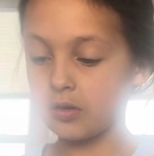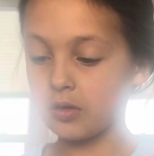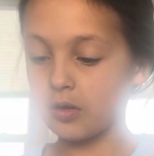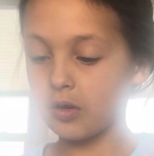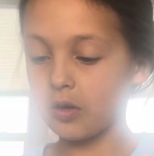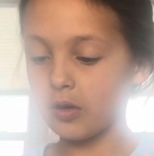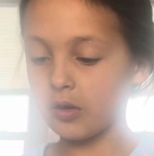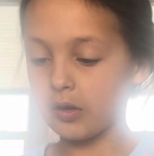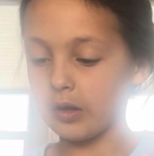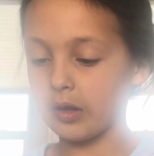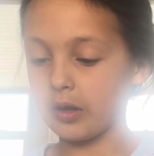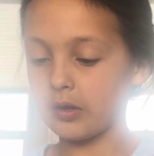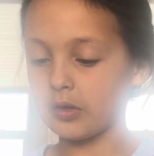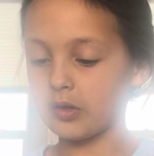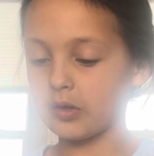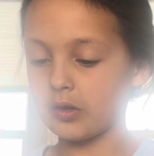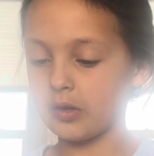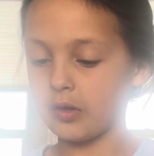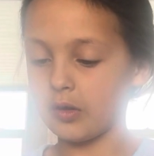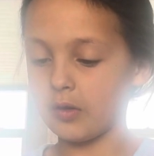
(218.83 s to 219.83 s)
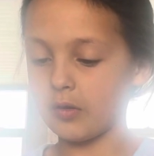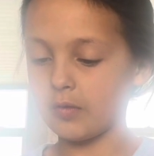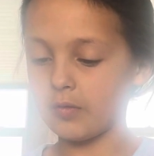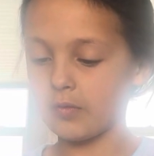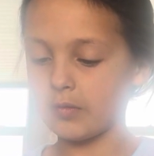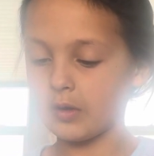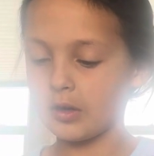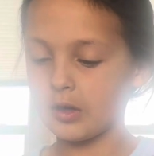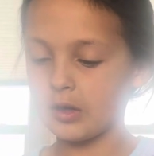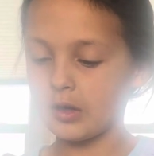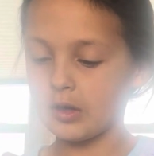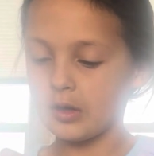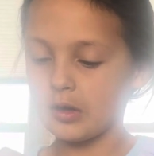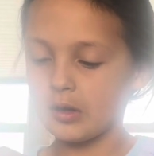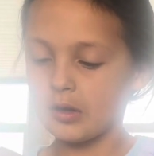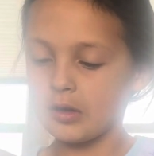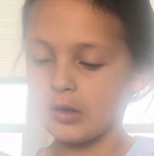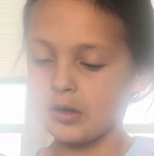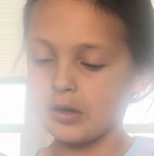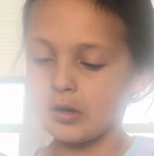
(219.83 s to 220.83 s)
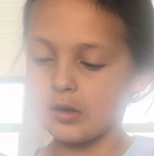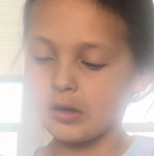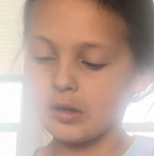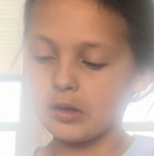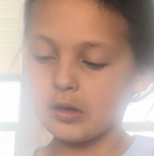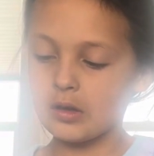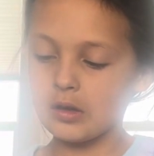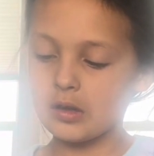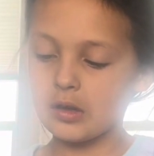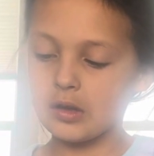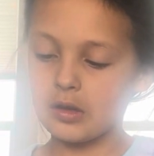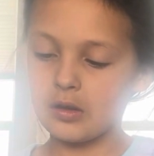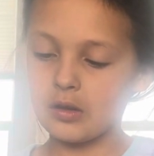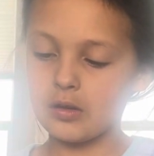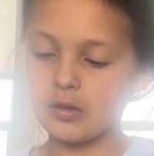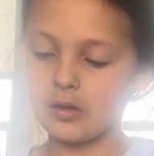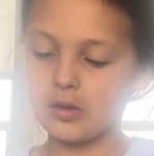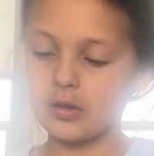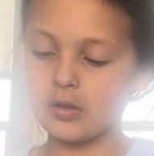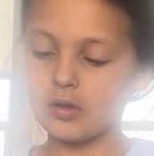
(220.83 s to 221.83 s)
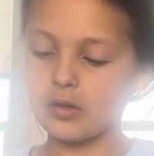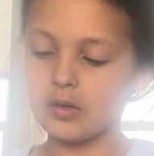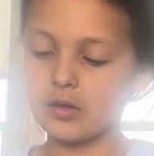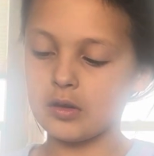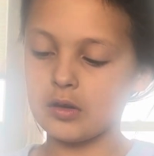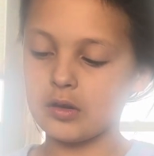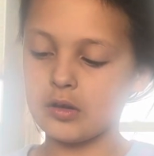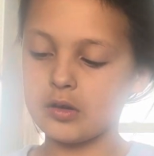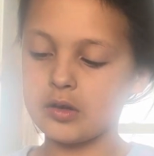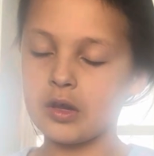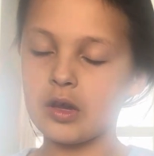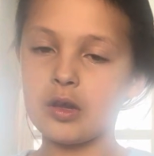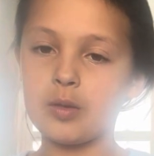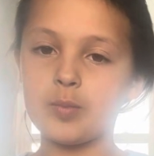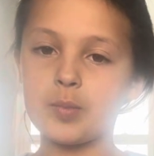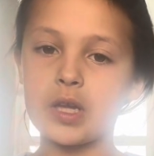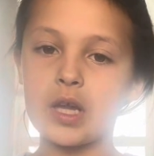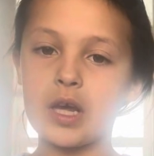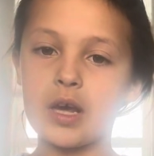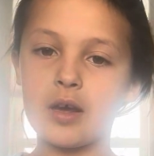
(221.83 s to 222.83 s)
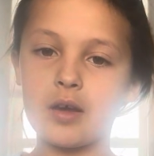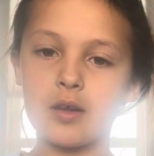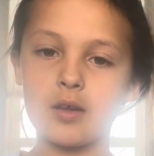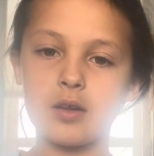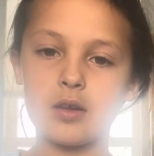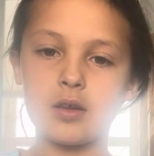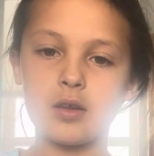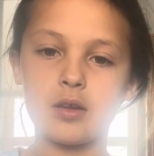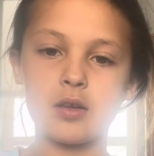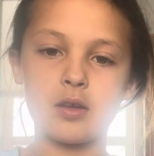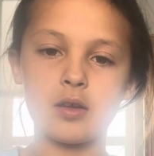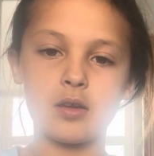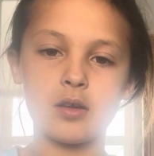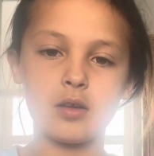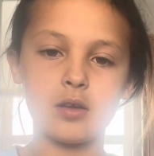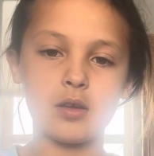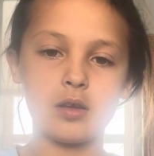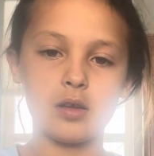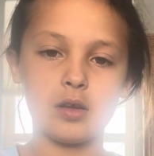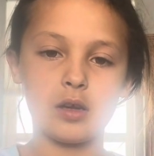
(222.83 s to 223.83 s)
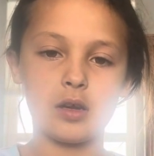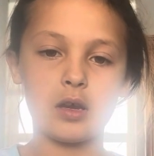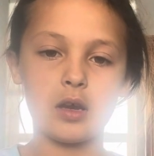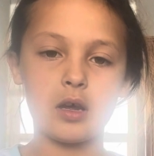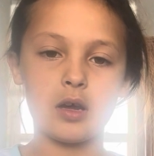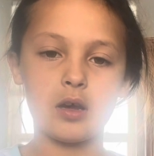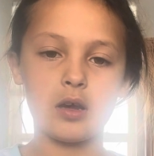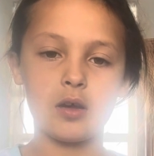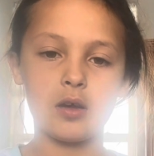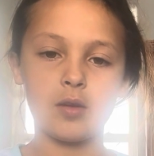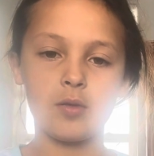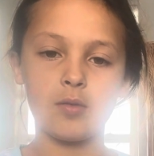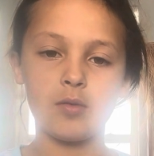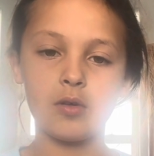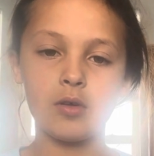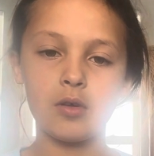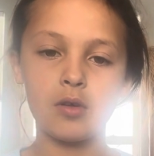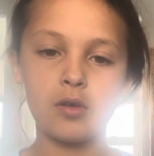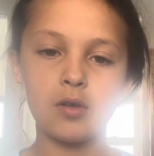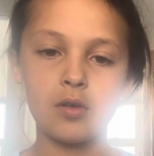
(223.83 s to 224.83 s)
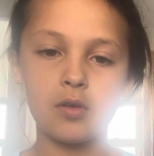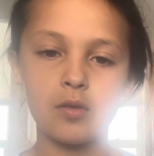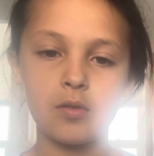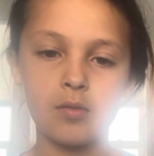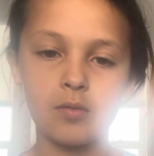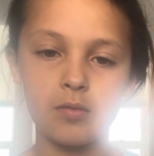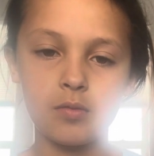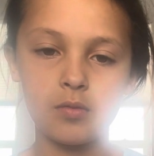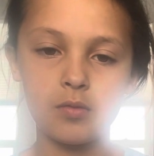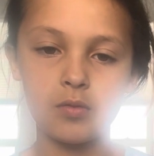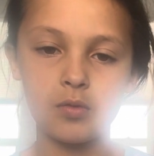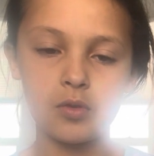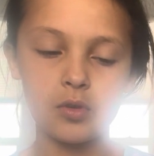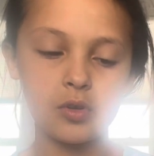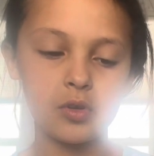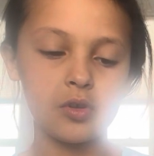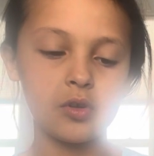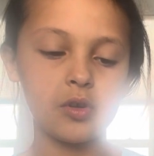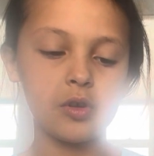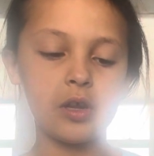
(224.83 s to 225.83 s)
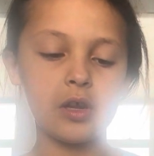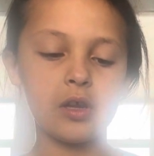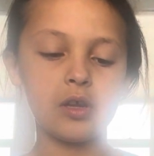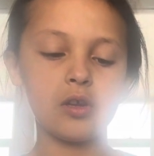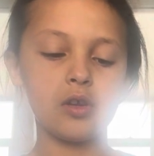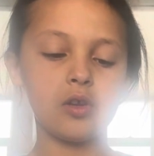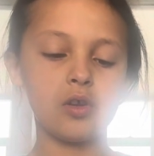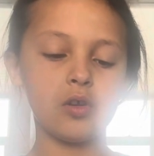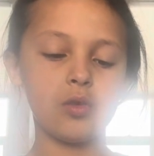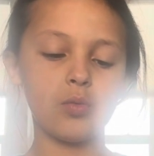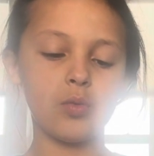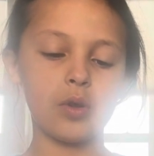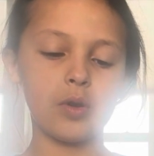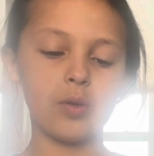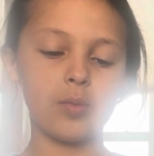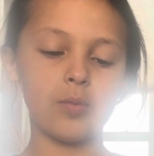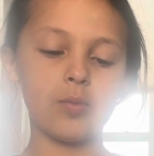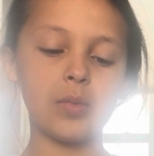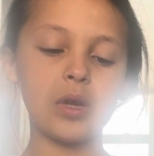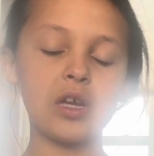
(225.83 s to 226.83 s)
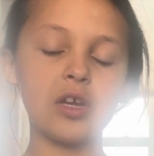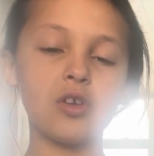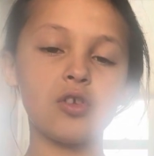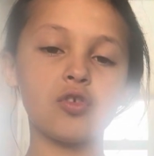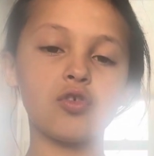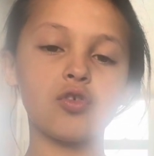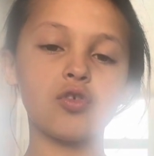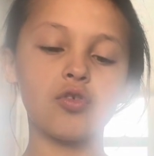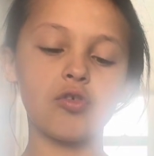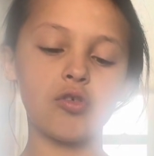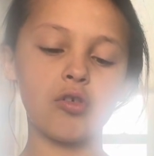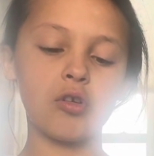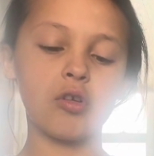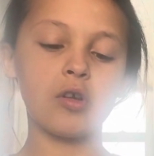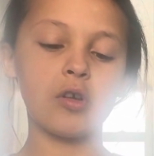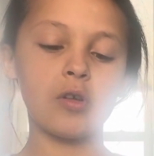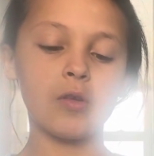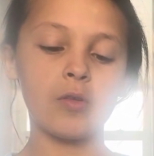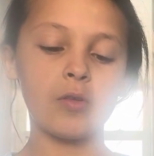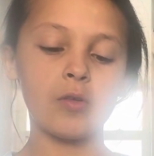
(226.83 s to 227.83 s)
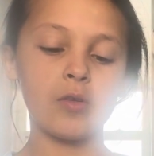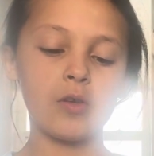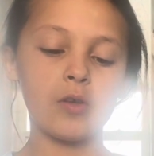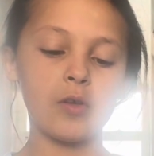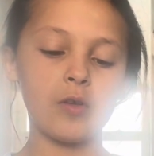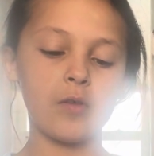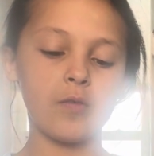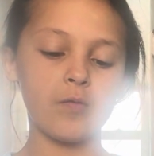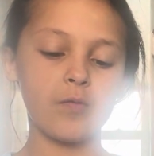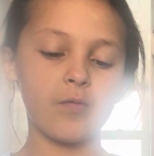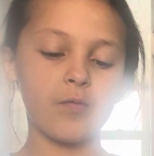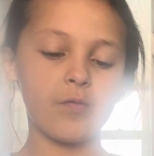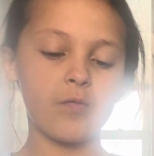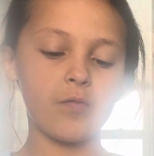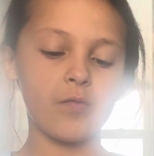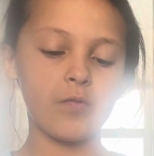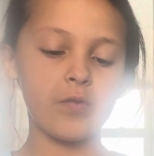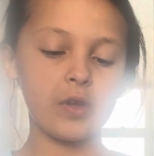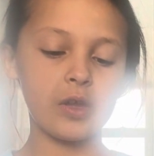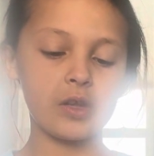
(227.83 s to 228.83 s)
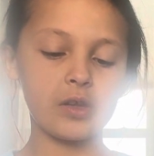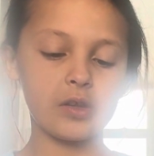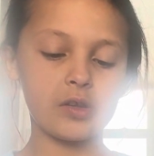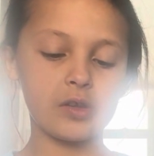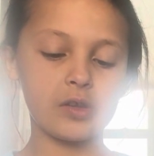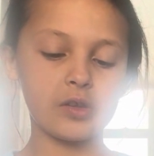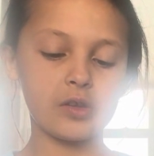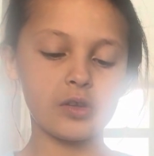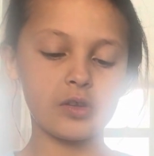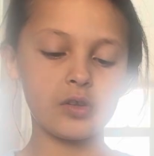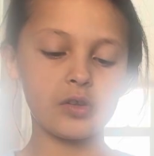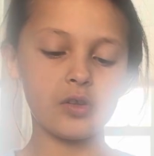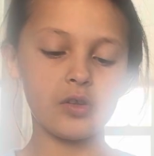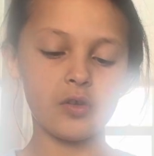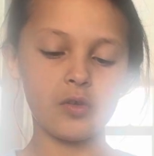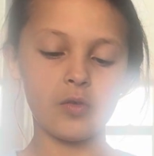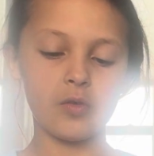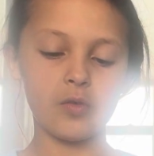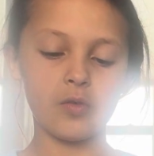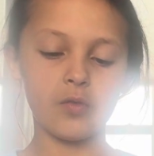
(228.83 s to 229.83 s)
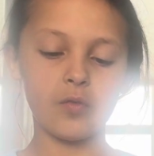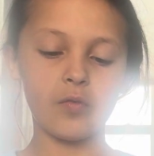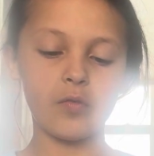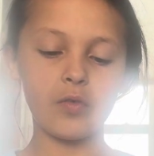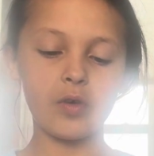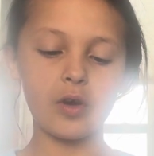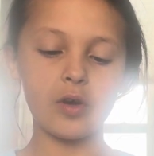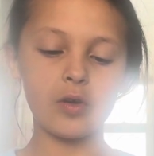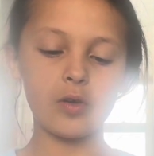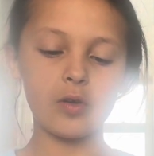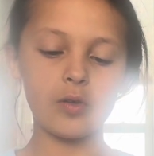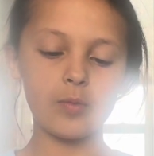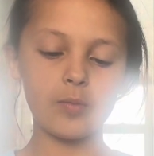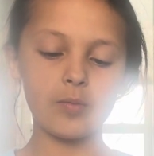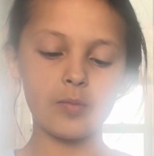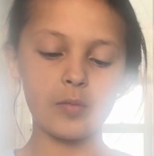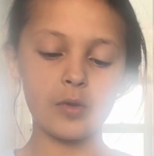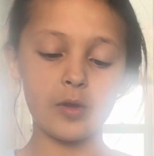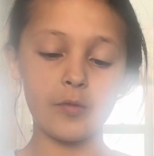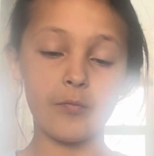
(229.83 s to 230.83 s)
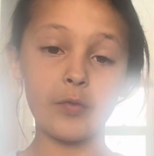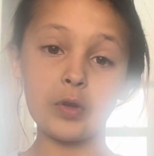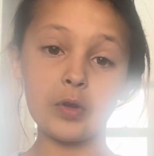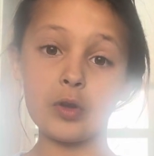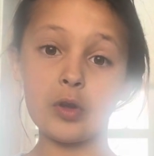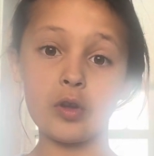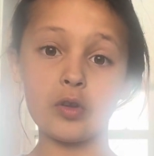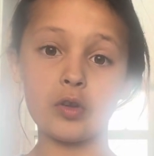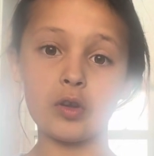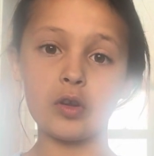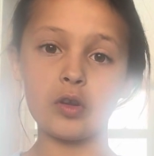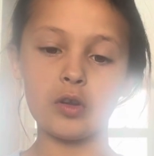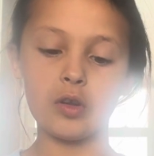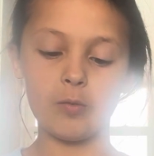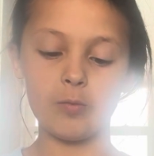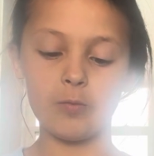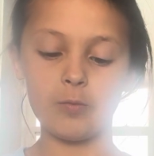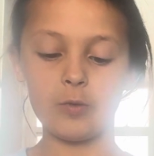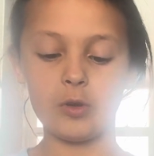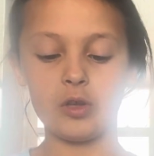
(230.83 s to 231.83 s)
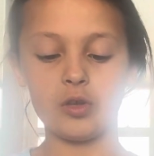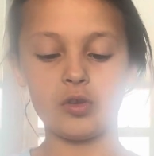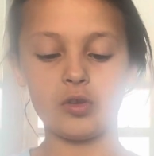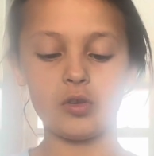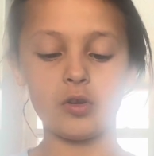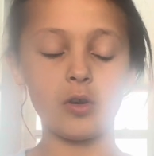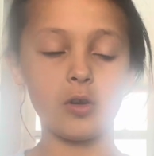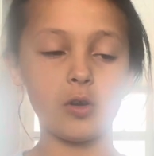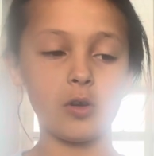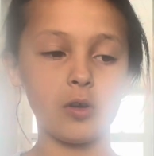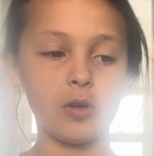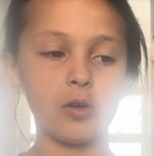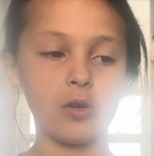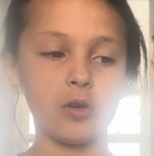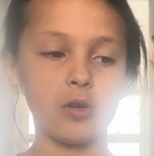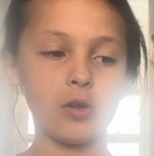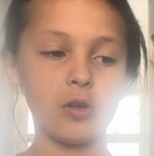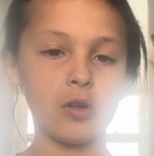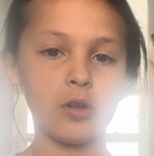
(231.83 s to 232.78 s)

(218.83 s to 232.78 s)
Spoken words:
all that stuff. Okay, but tape that like that. So then you wanna make sure it fits your thumb. If it doesn't, then restart.